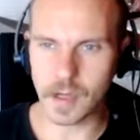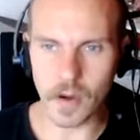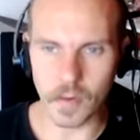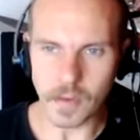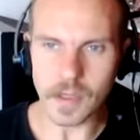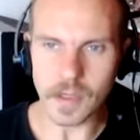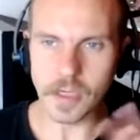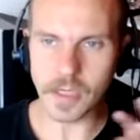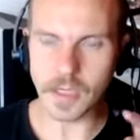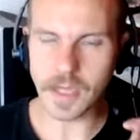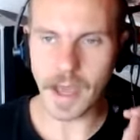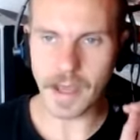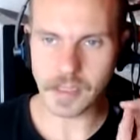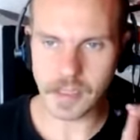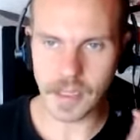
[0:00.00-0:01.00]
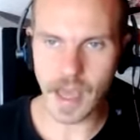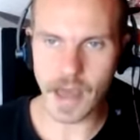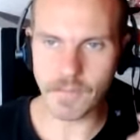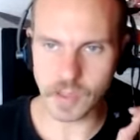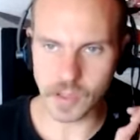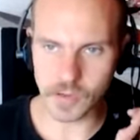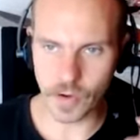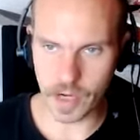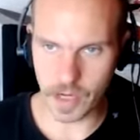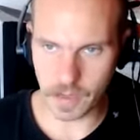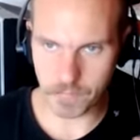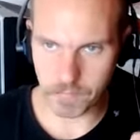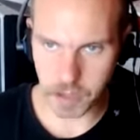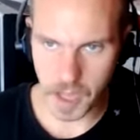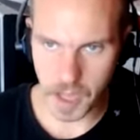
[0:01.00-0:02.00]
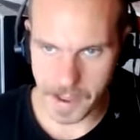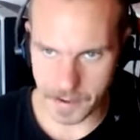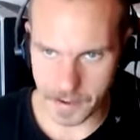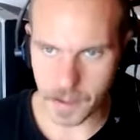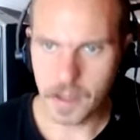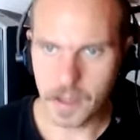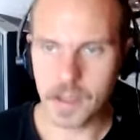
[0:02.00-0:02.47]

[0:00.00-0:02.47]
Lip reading: No, you need to actually have a training plan.